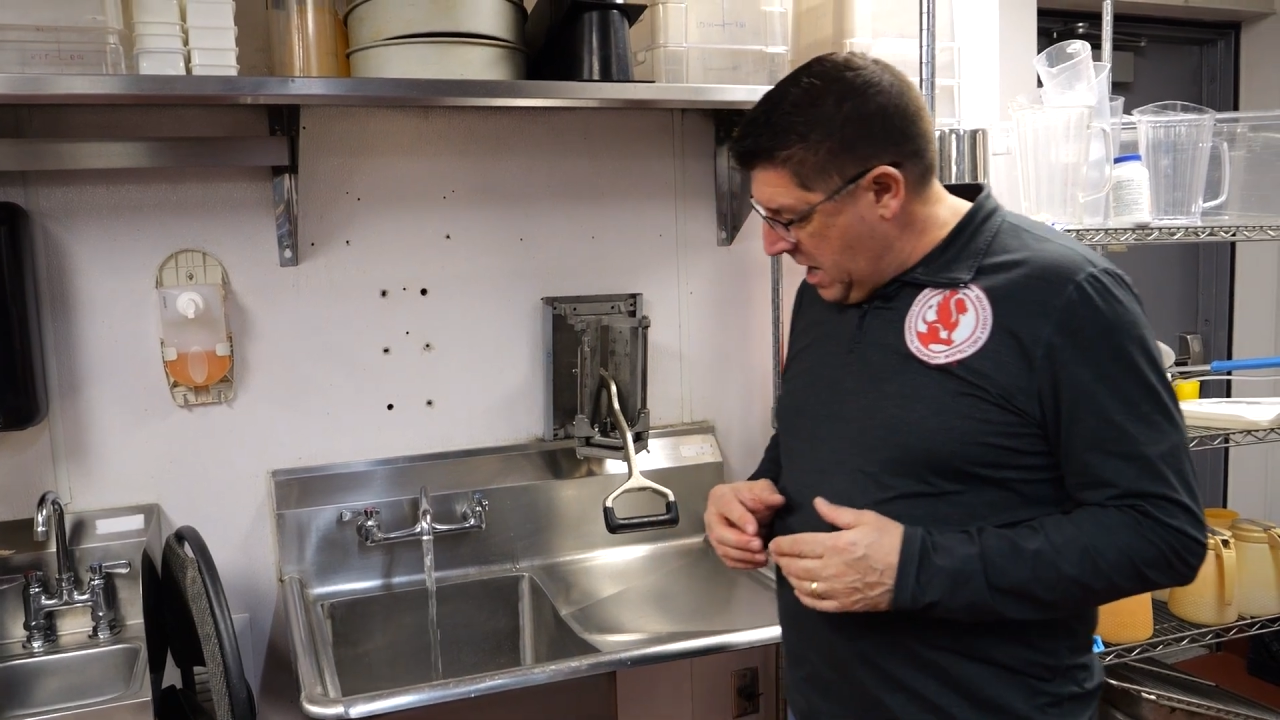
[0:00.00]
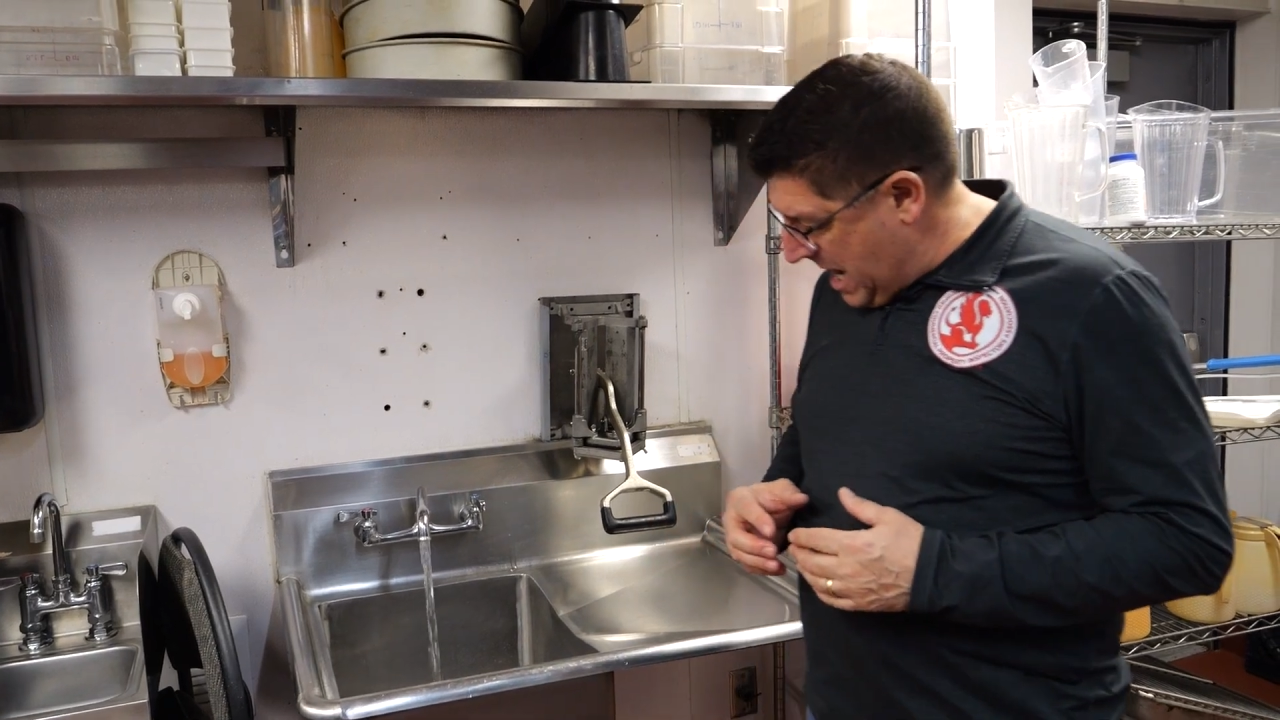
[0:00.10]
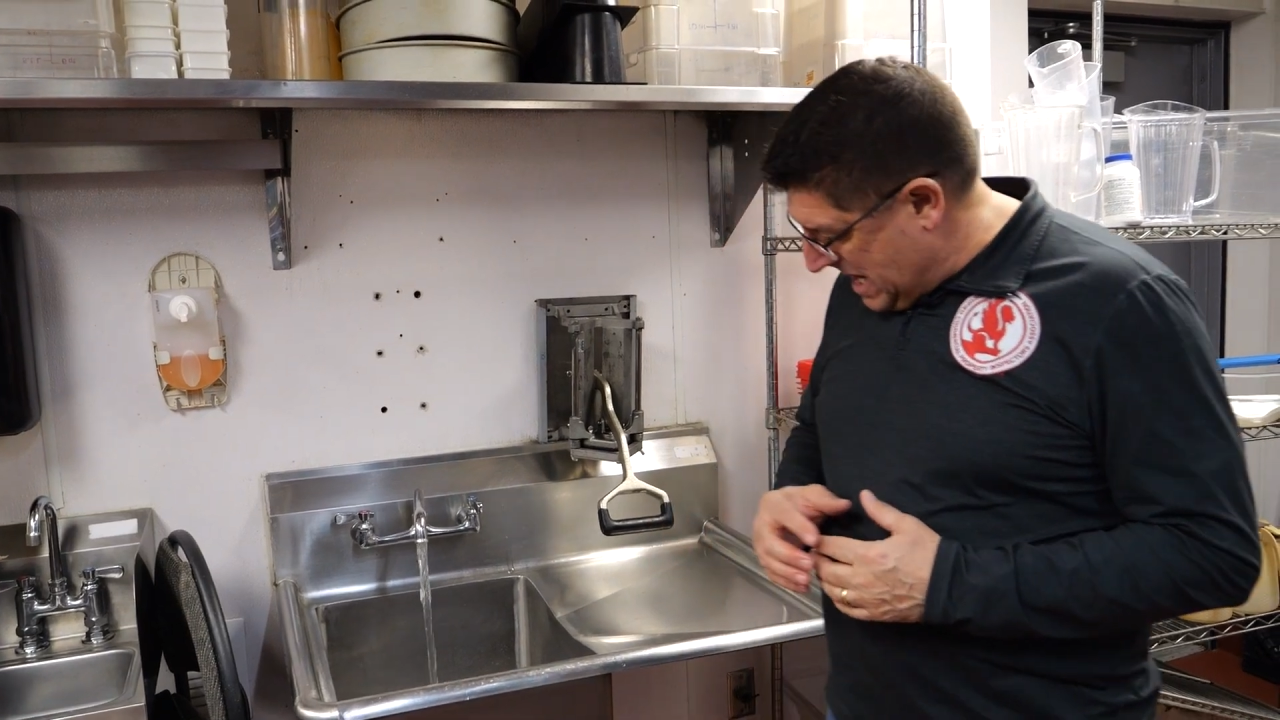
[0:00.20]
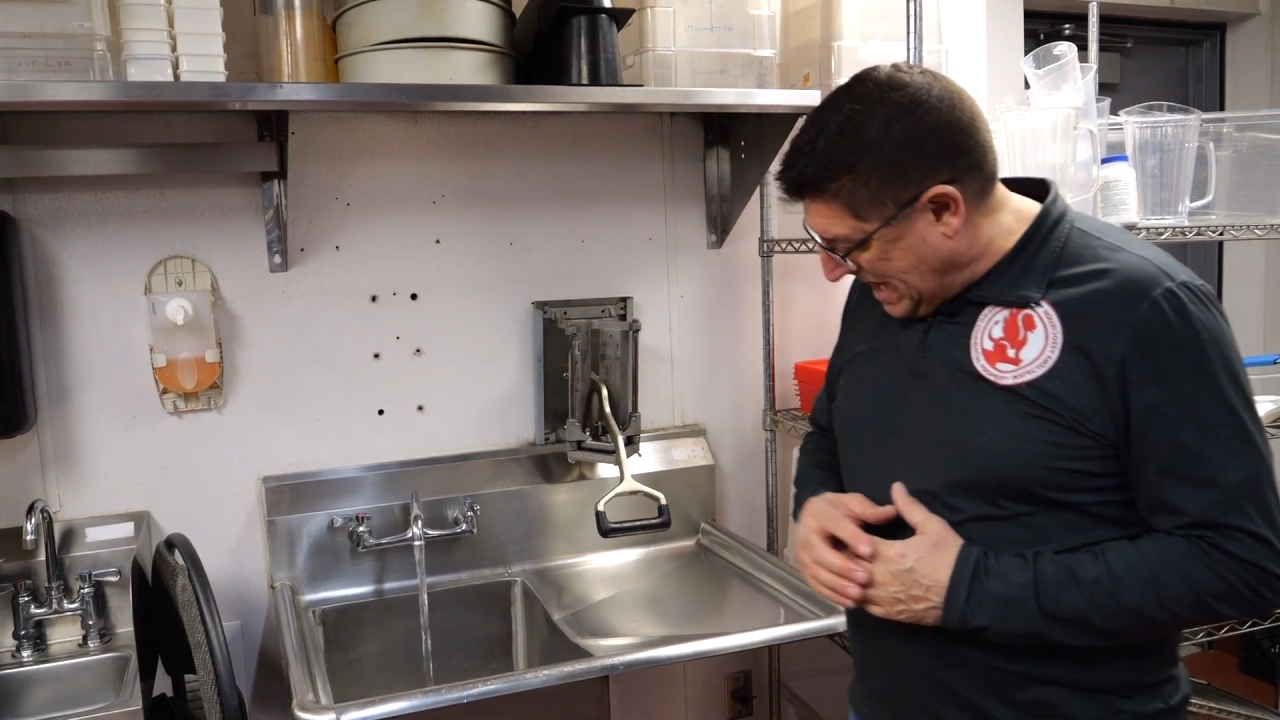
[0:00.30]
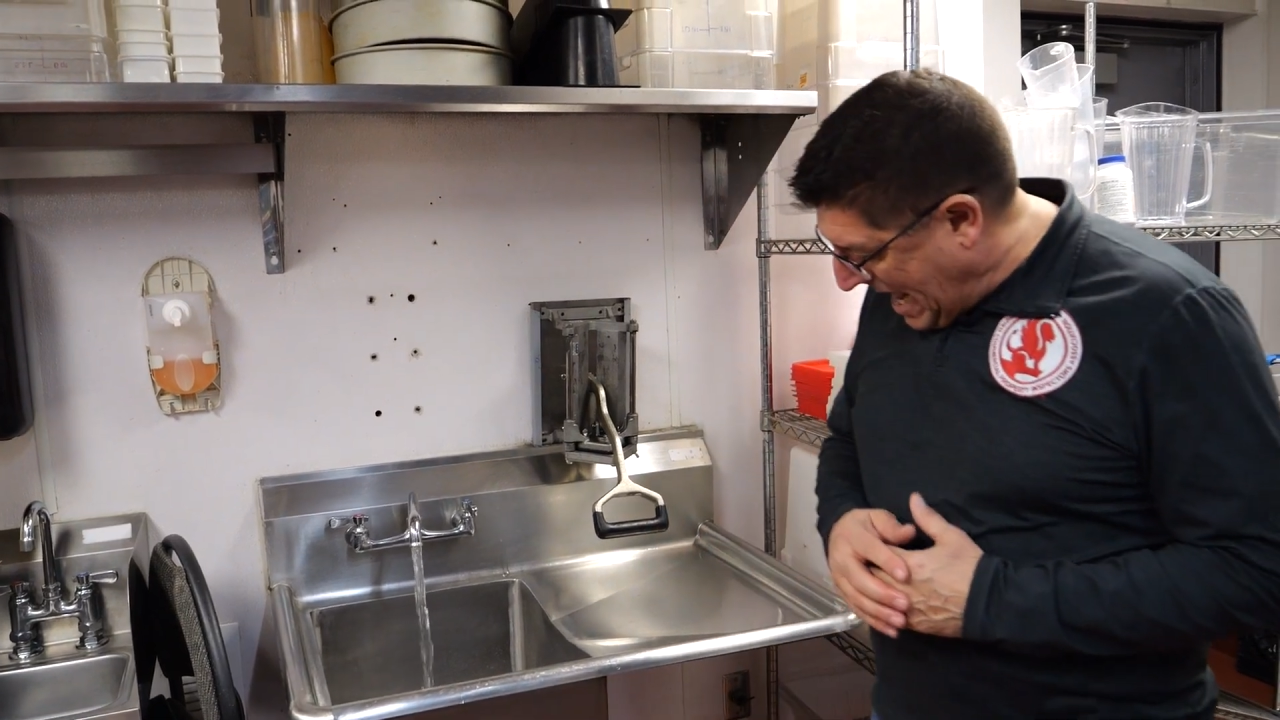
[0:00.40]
And